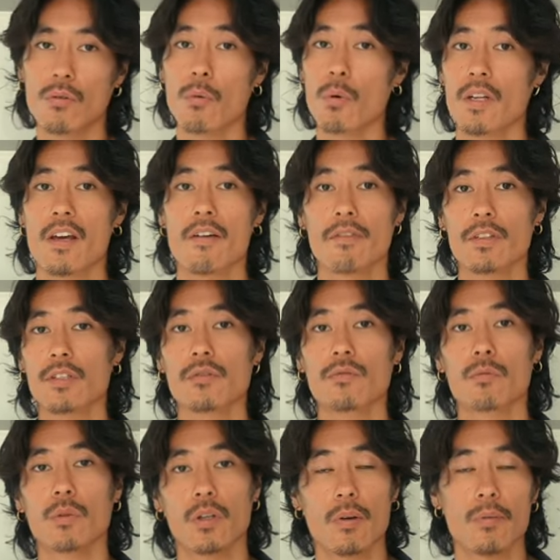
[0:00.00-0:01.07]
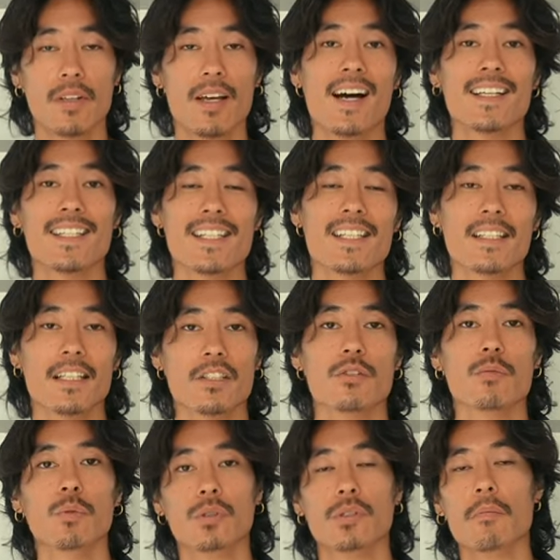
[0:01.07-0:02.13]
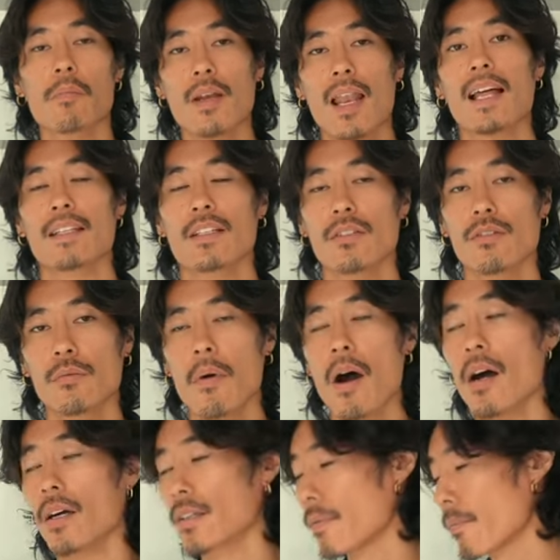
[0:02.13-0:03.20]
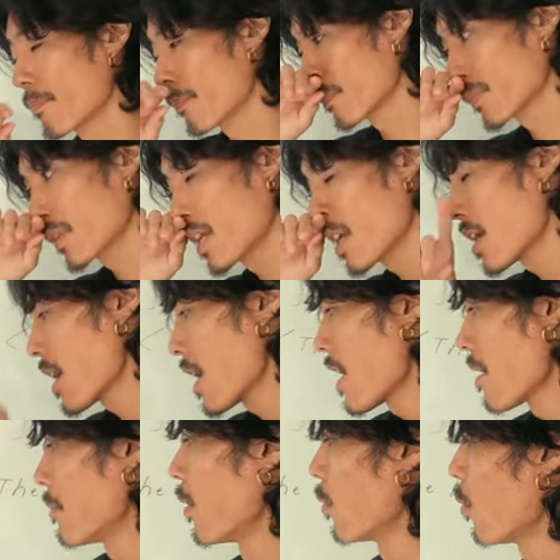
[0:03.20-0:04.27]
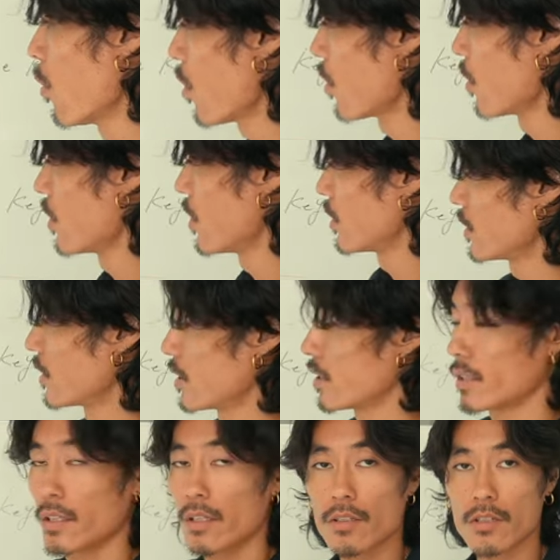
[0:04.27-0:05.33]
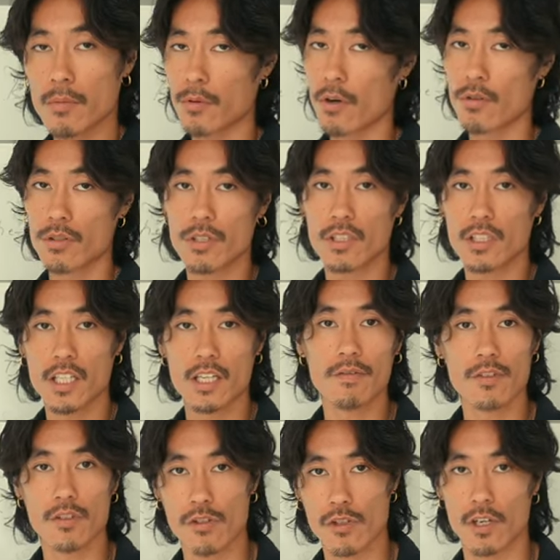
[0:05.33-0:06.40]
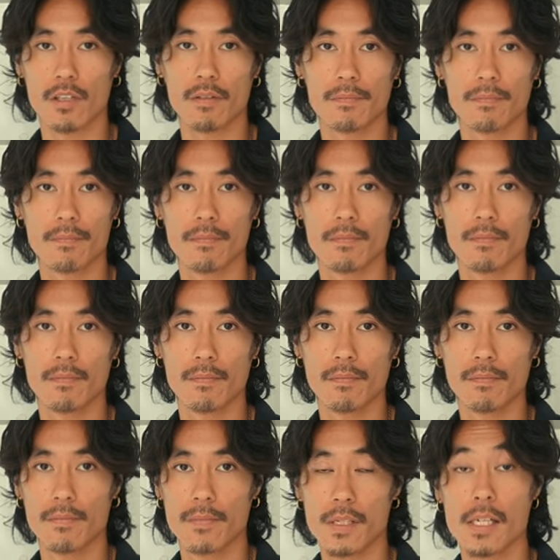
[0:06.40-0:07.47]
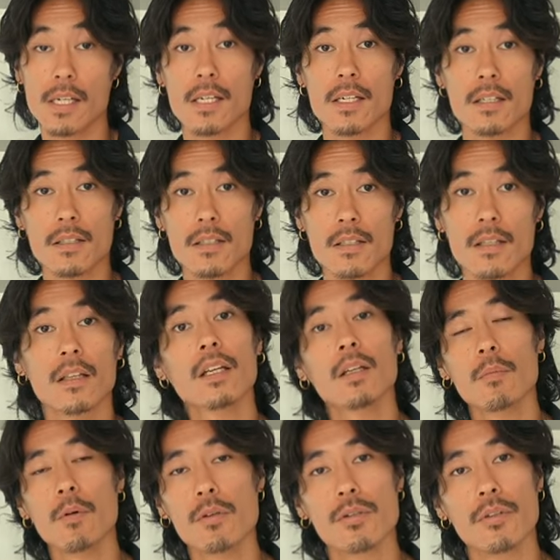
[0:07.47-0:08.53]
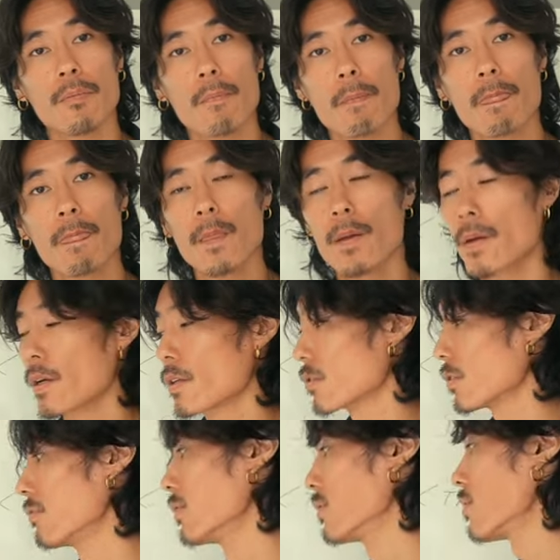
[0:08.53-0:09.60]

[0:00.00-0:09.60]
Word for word: or whatever the idea that you want to plant in your mind. But what subconscious gives a shit is the emotion. So if you